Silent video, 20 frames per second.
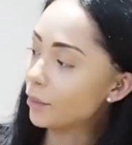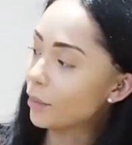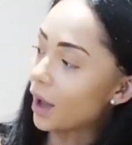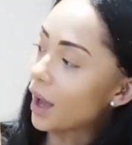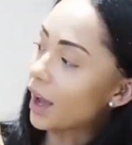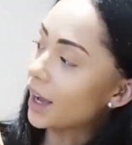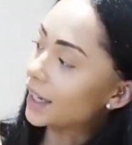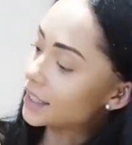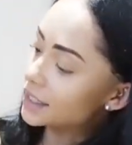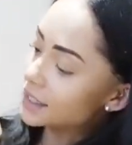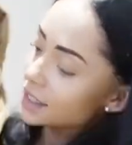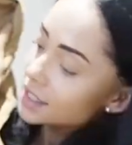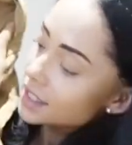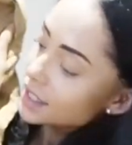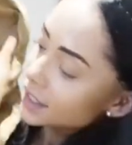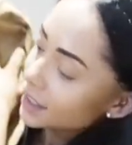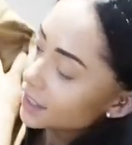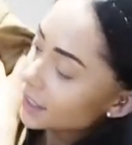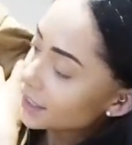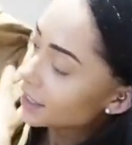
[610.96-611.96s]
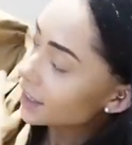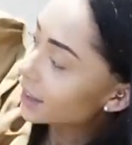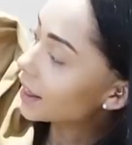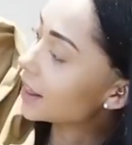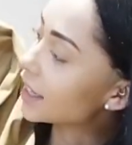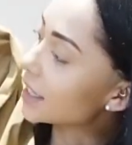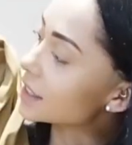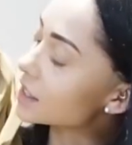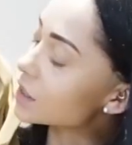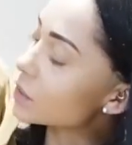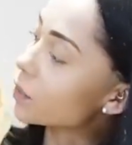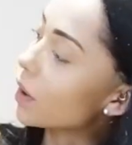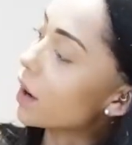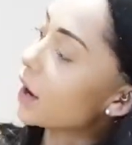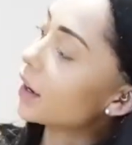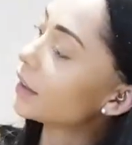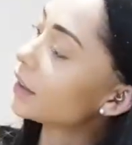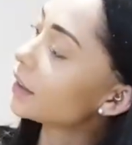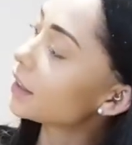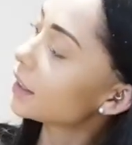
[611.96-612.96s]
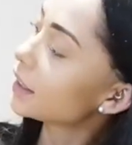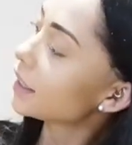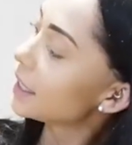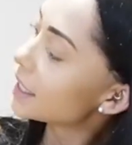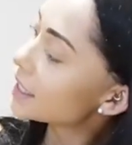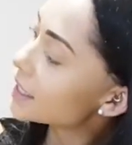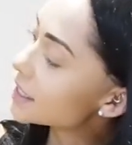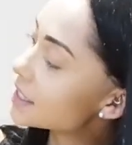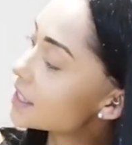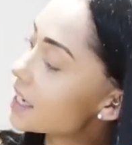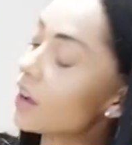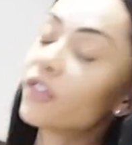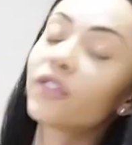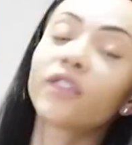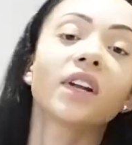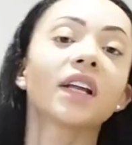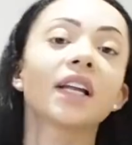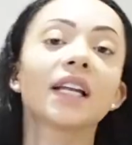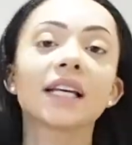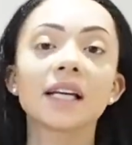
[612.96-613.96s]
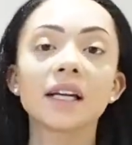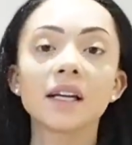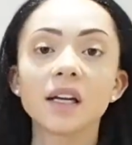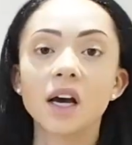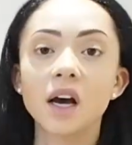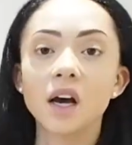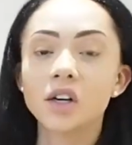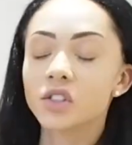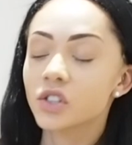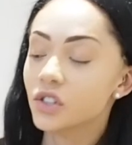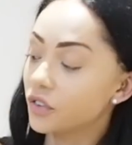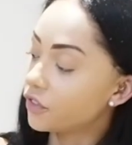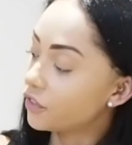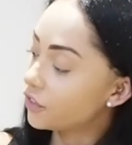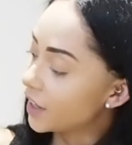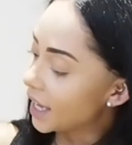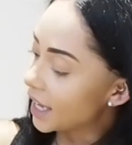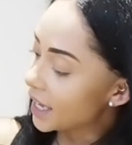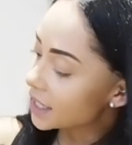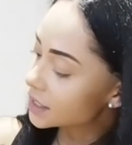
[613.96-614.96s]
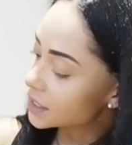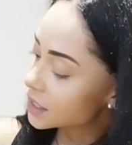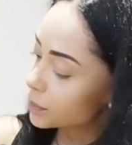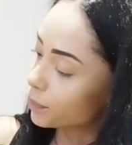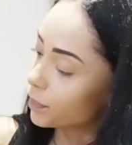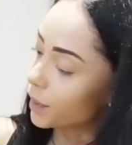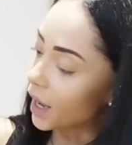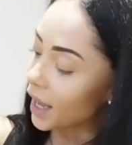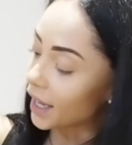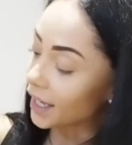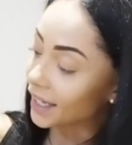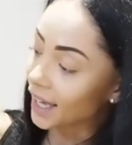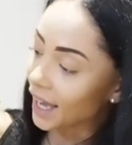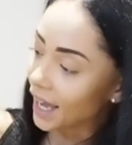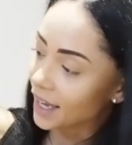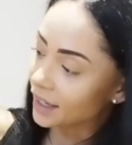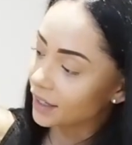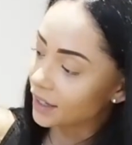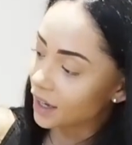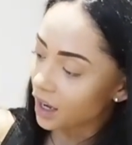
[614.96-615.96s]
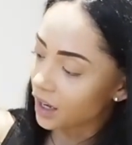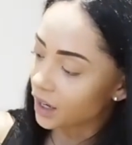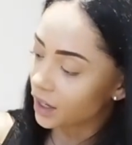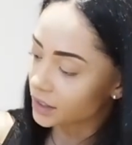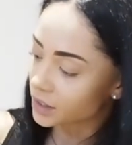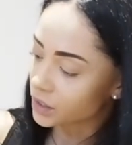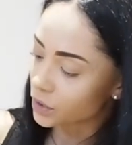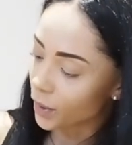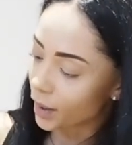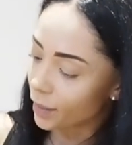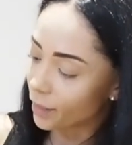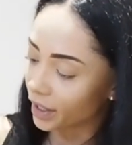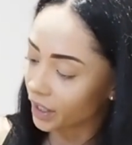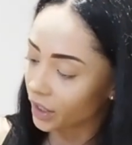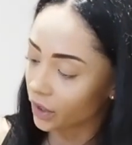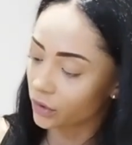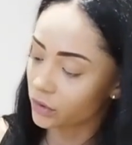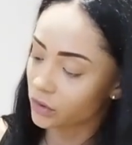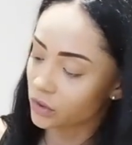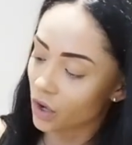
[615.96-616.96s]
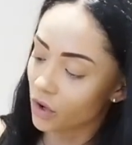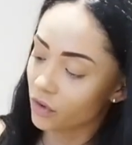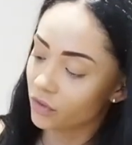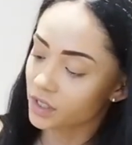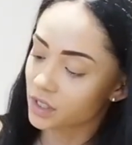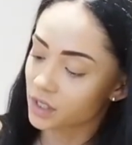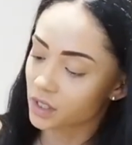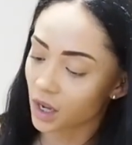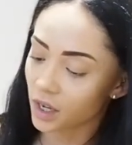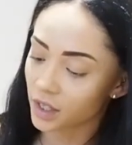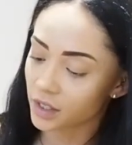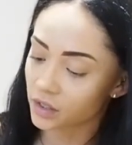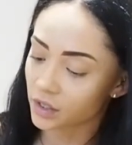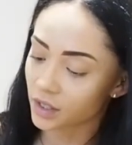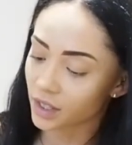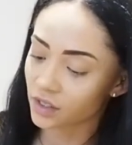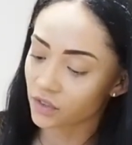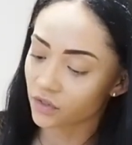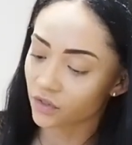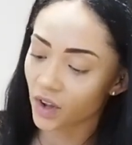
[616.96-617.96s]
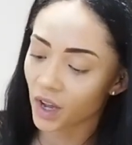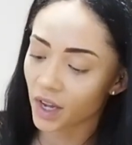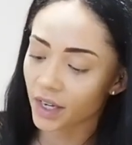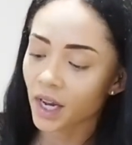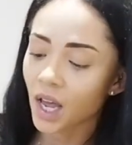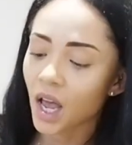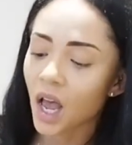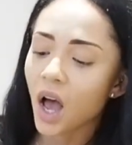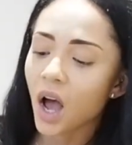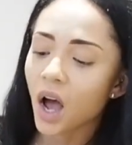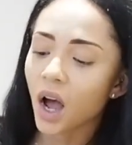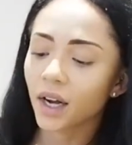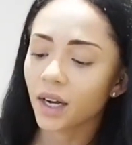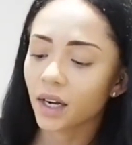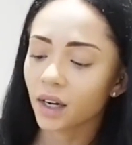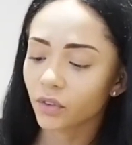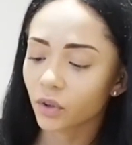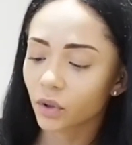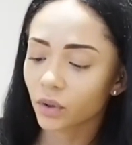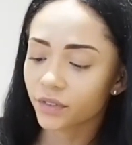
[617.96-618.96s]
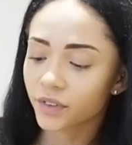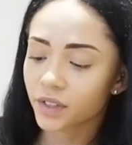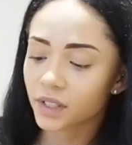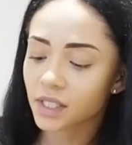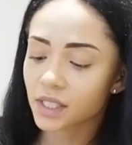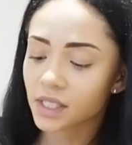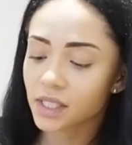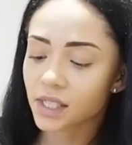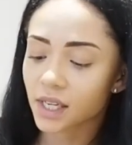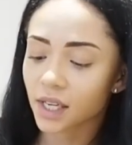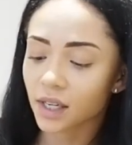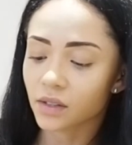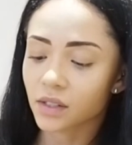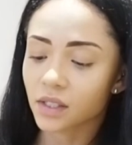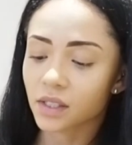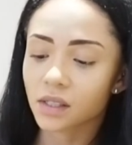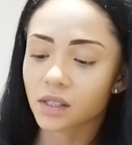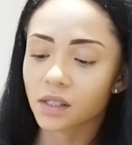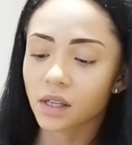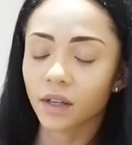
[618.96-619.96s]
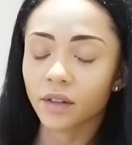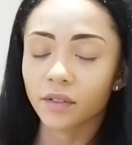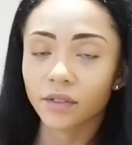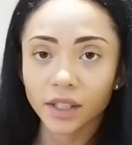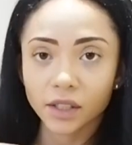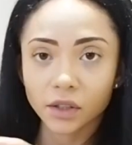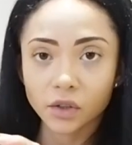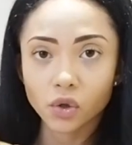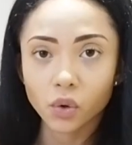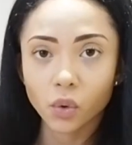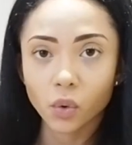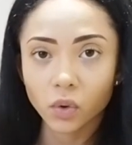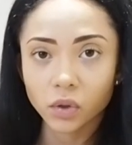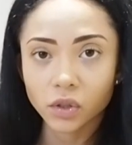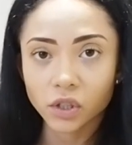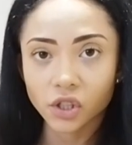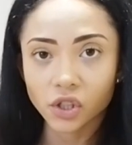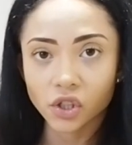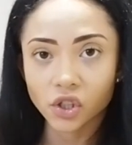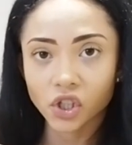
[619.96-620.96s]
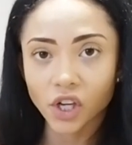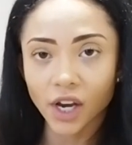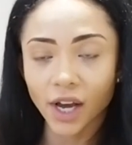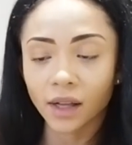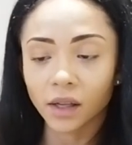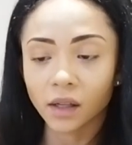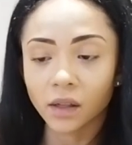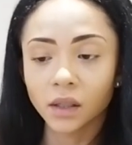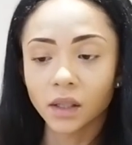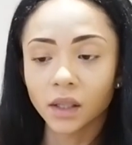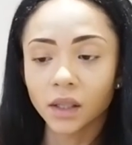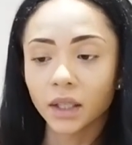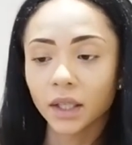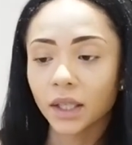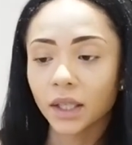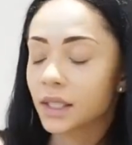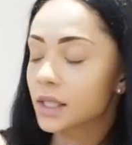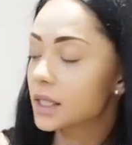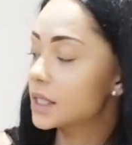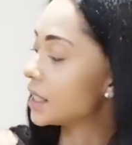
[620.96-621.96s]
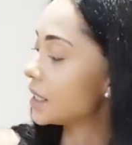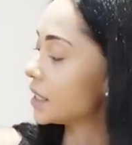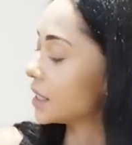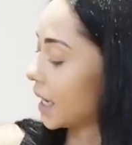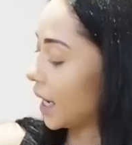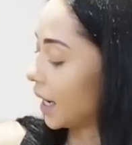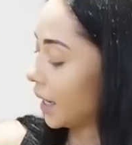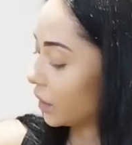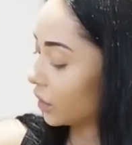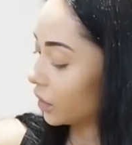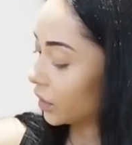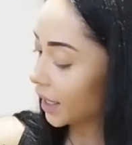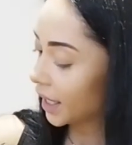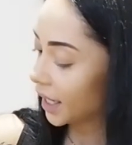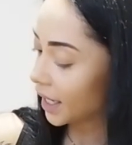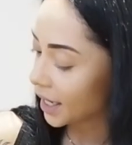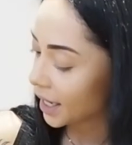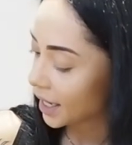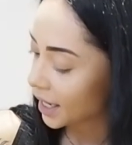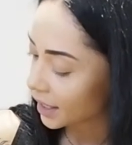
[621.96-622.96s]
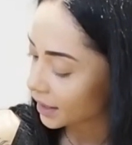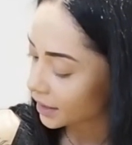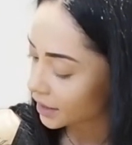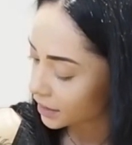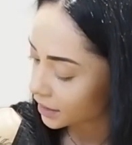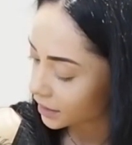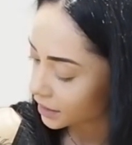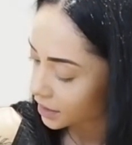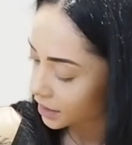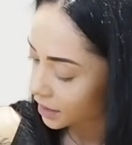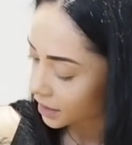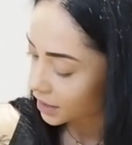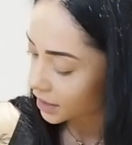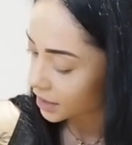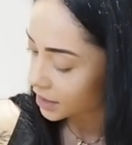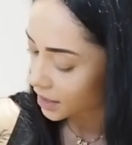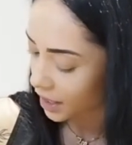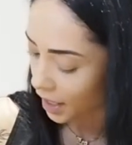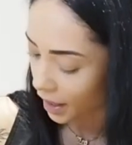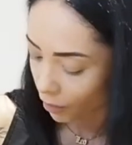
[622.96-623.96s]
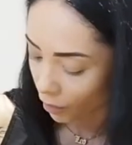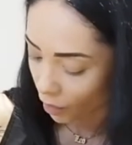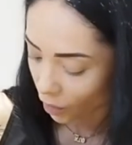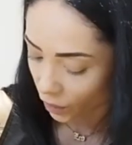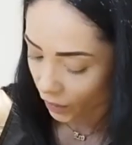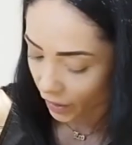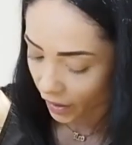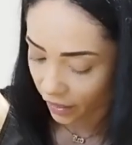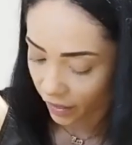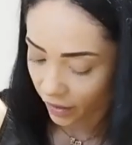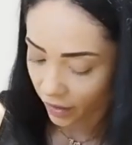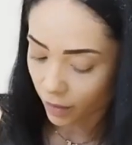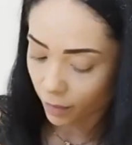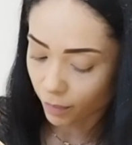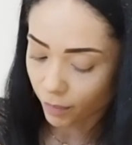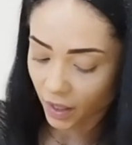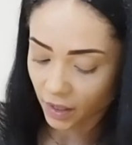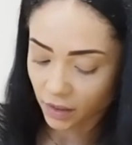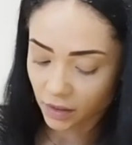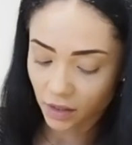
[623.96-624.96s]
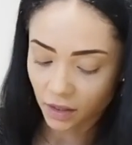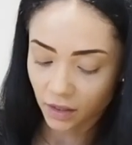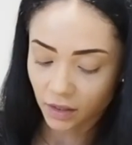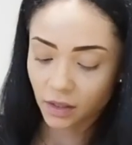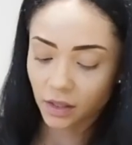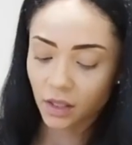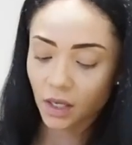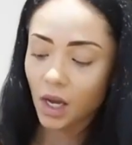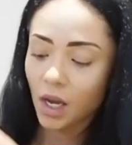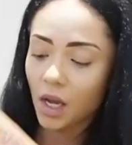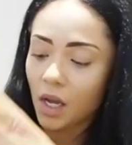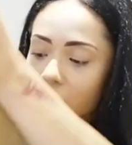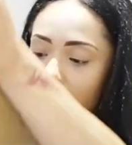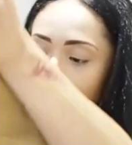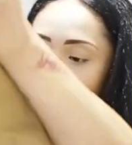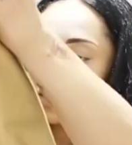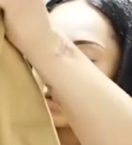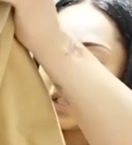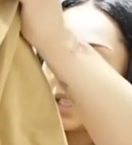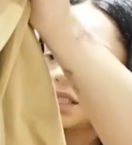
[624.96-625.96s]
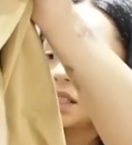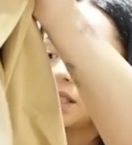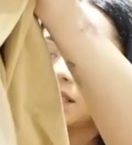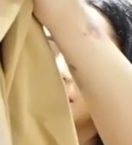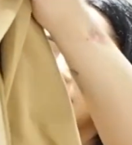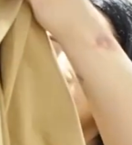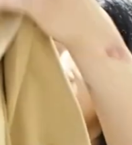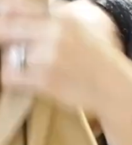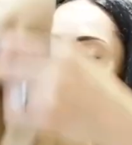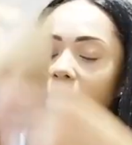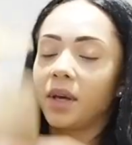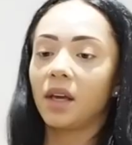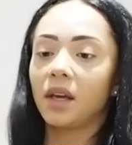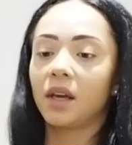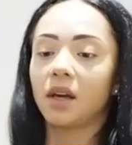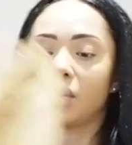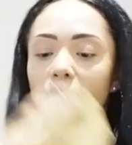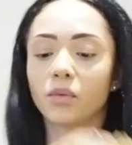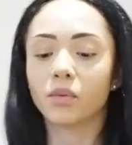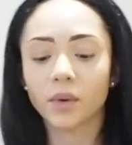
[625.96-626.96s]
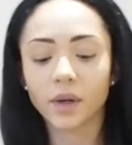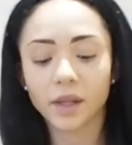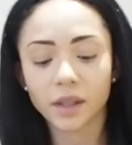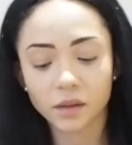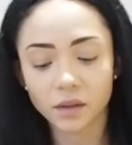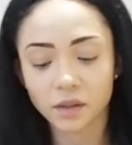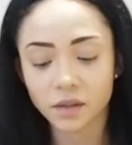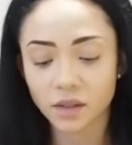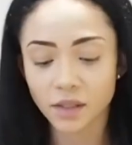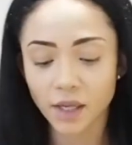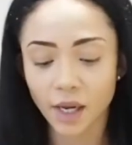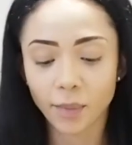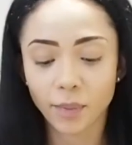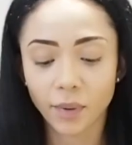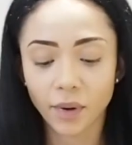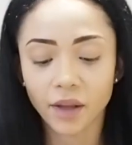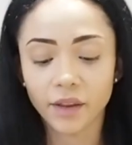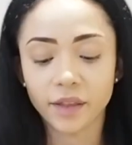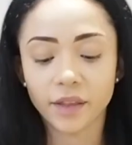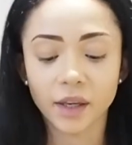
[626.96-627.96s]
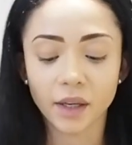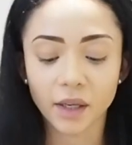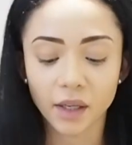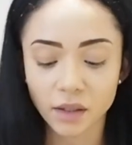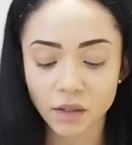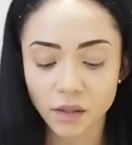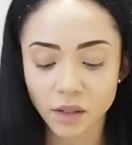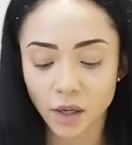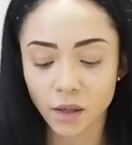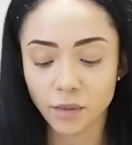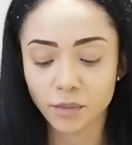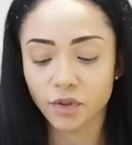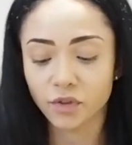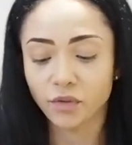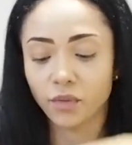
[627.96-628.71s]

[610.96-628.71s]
behind this one. It's definitely a larger fit, but again, I like to wear my coats oversized, so that's fine. I love all of the details. This is kind of like a tortoise shell detailing on here, and the same with the buttons. So this is going to be a real staple, I think, in terms of